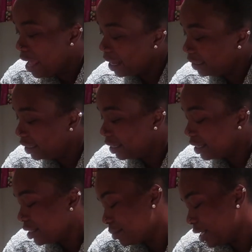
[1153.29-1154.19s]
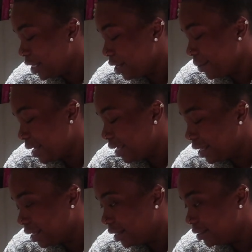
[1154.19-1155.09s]
Hey Lennox, what are you
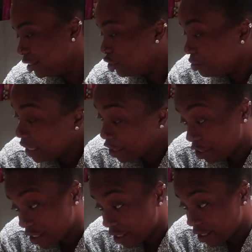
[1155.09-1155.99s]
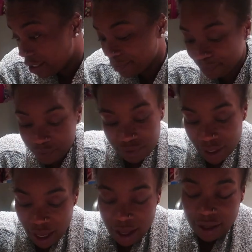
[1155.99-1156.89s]
doing? Did you like your dinner?
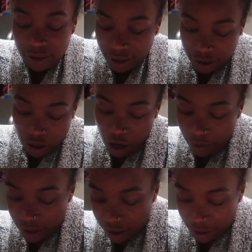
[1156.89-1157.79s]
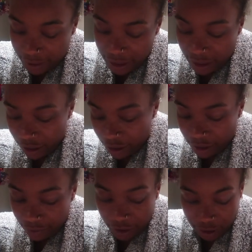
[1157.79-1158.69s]
Lennox always loves his dinner,
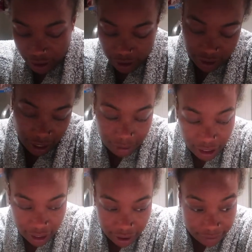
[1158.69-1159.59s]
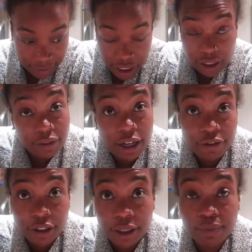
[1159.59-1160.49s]
even though it's the same thing. I love that
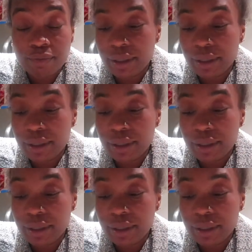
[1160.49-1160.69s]
for him.